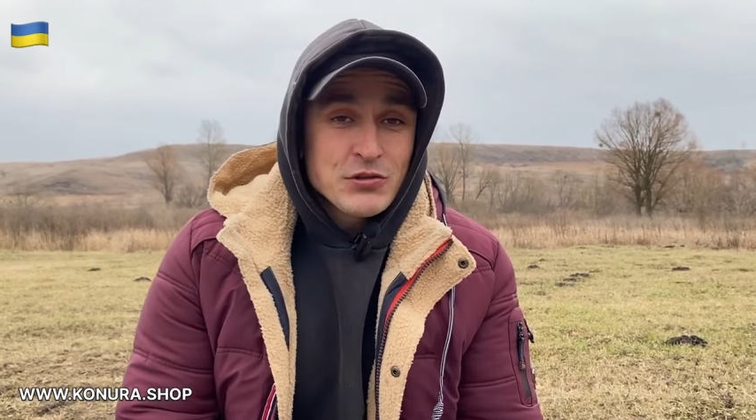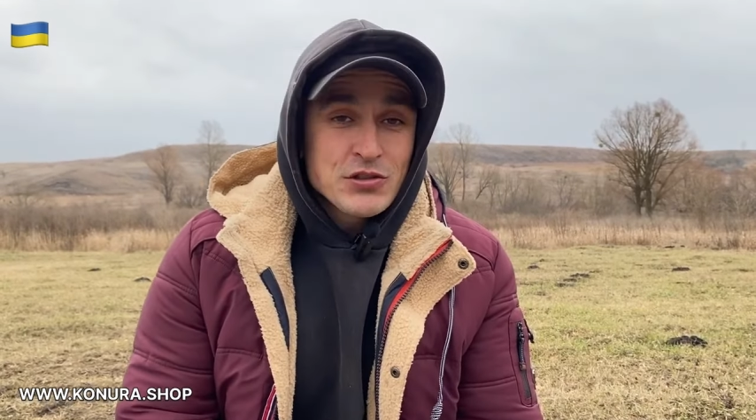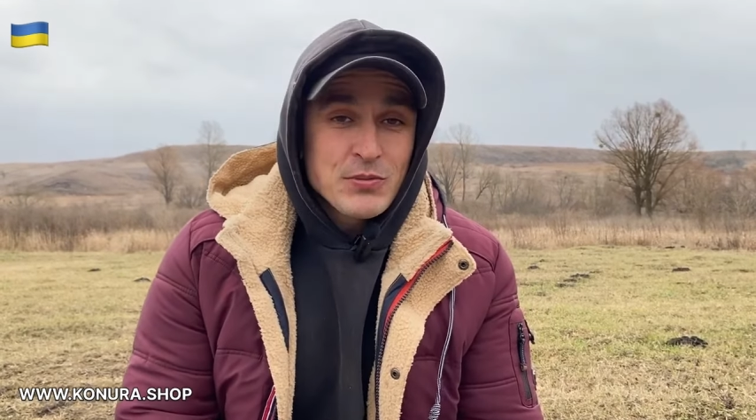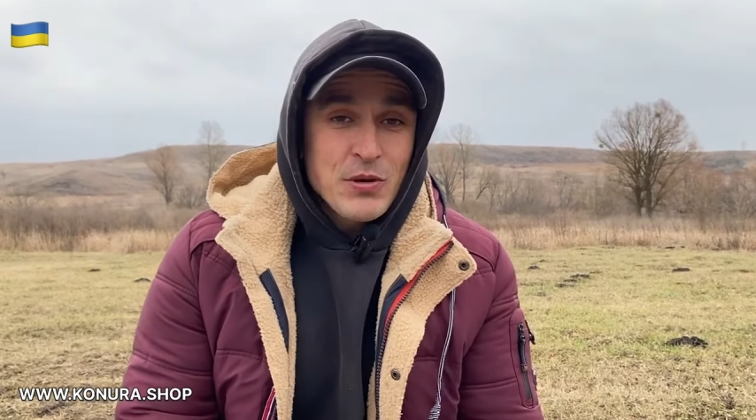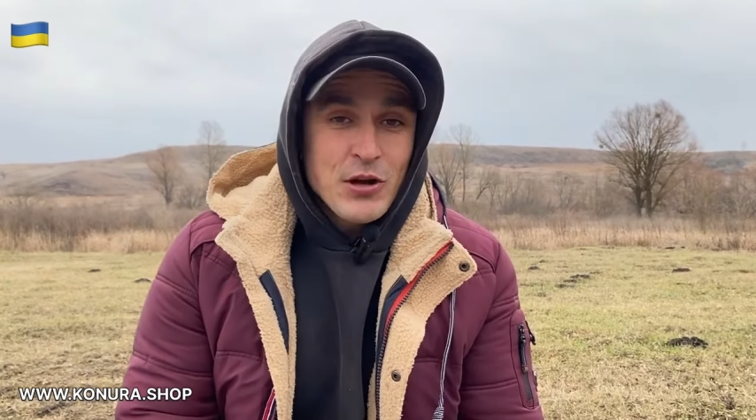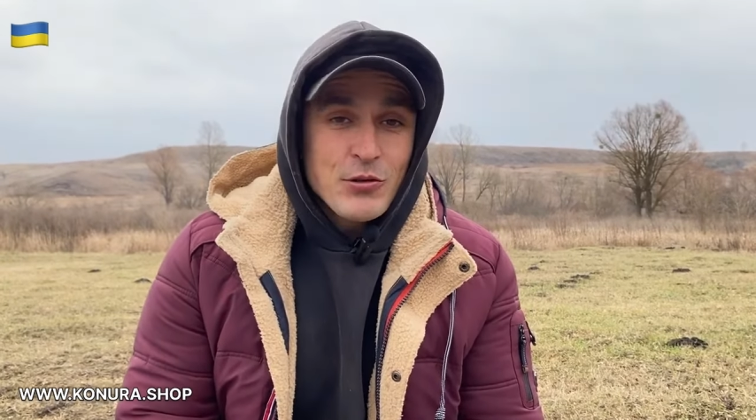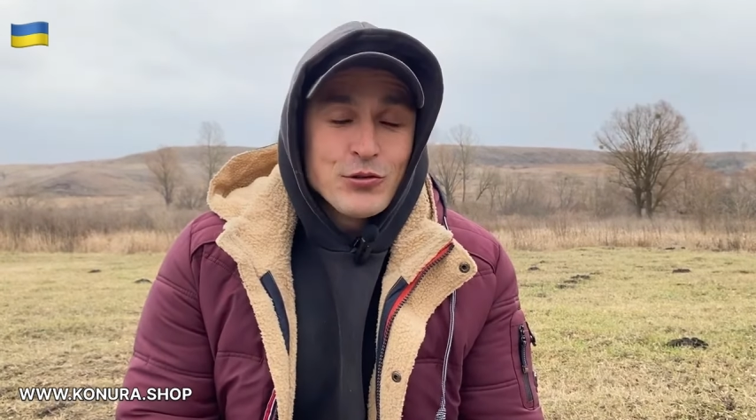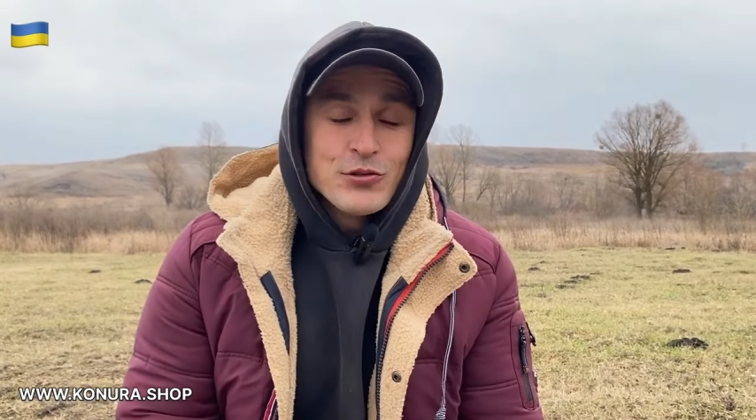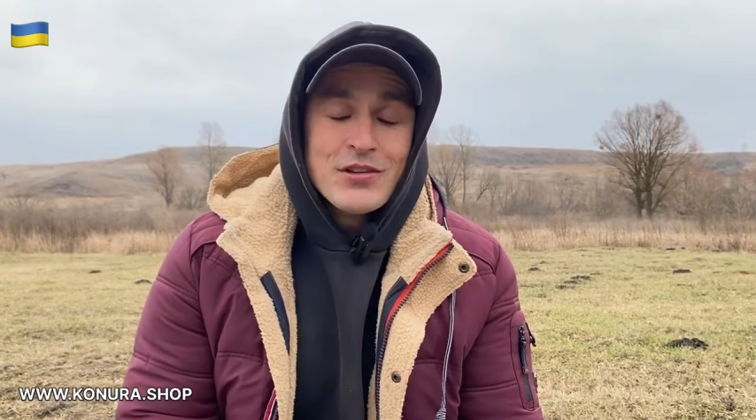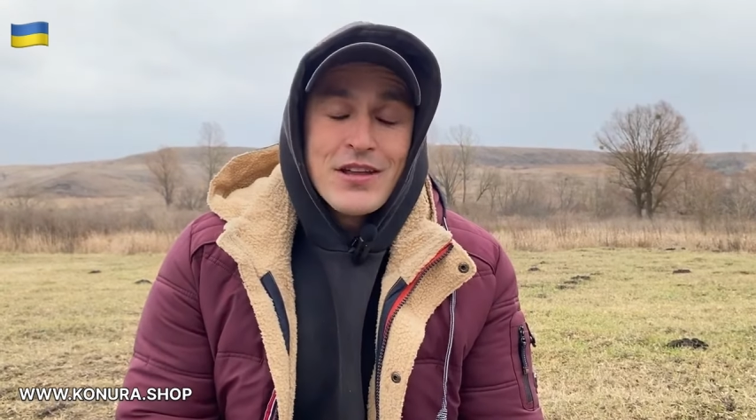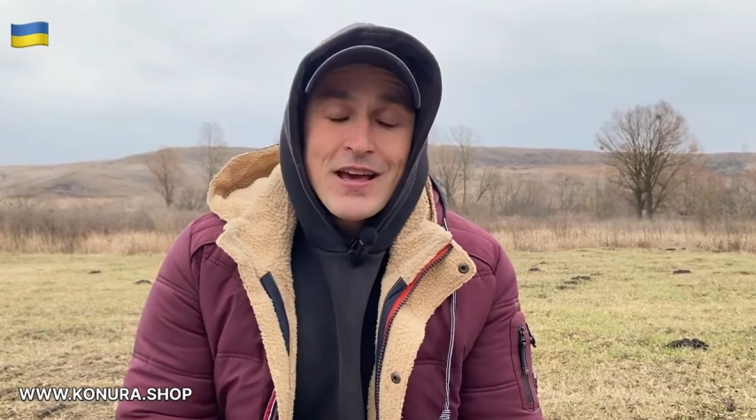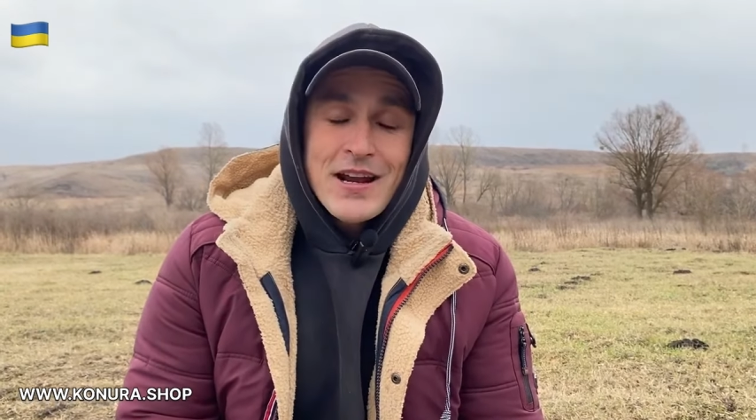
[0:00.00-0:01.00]
you how to
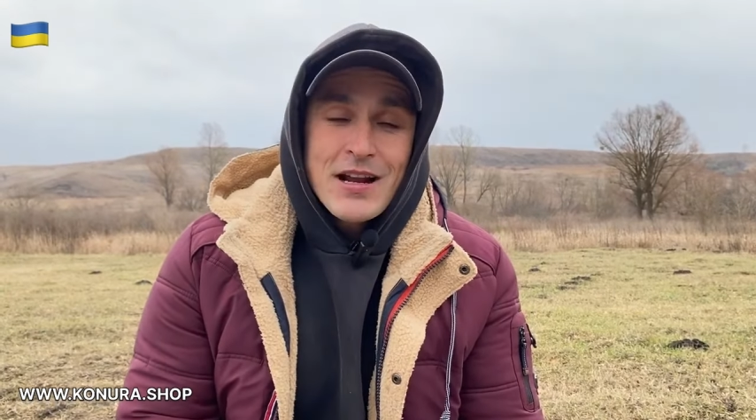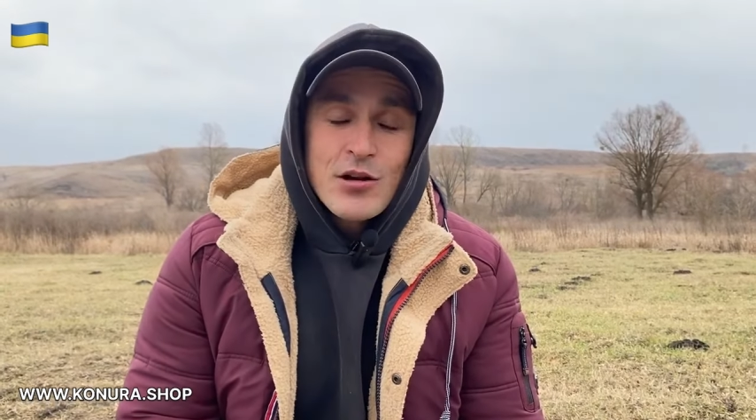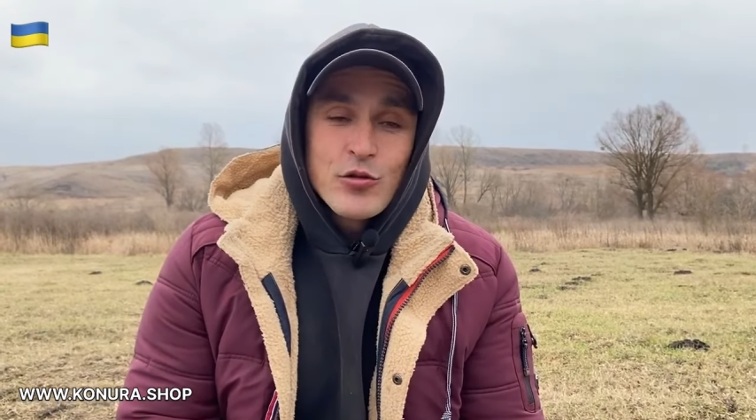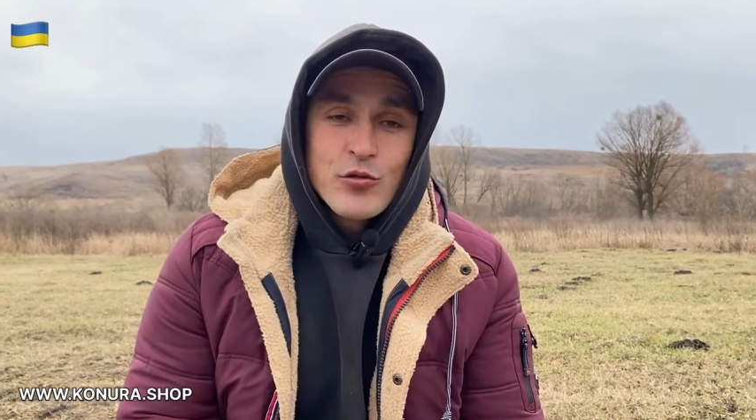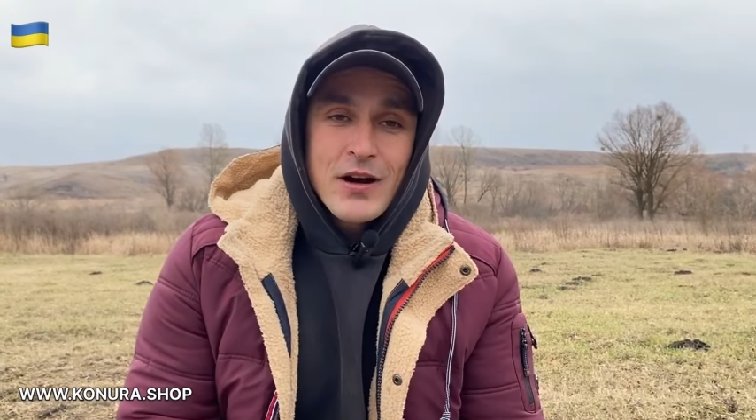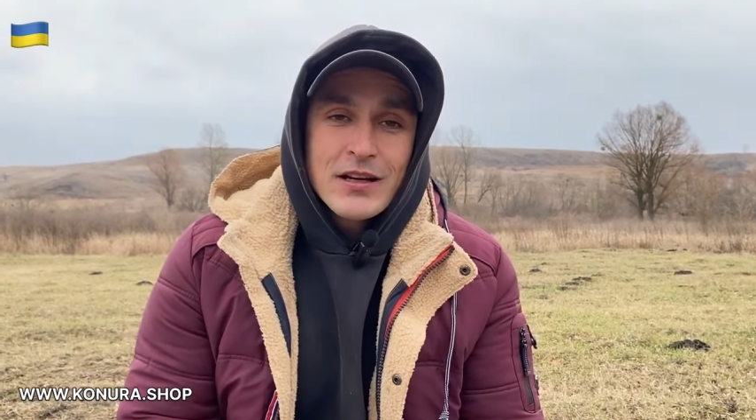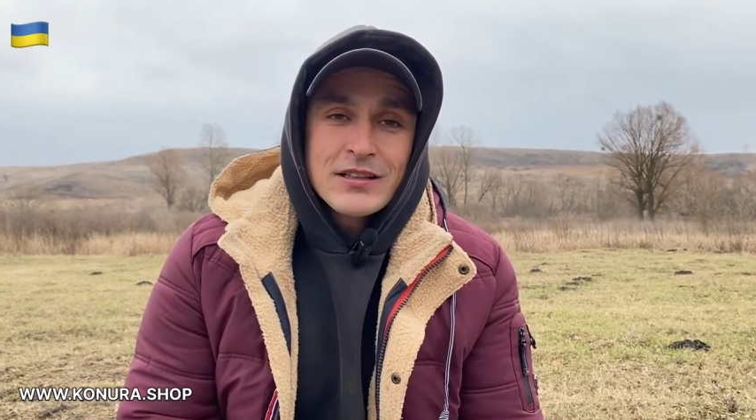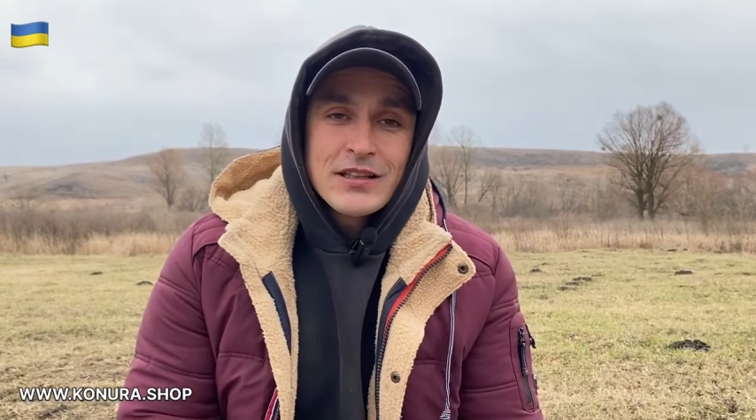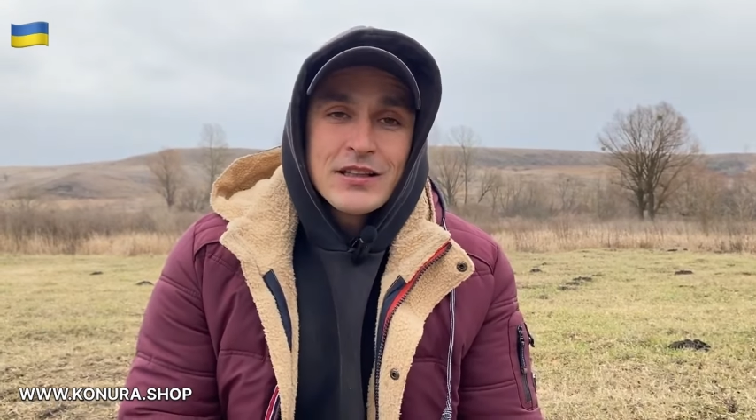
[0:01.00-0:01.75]
teach your dog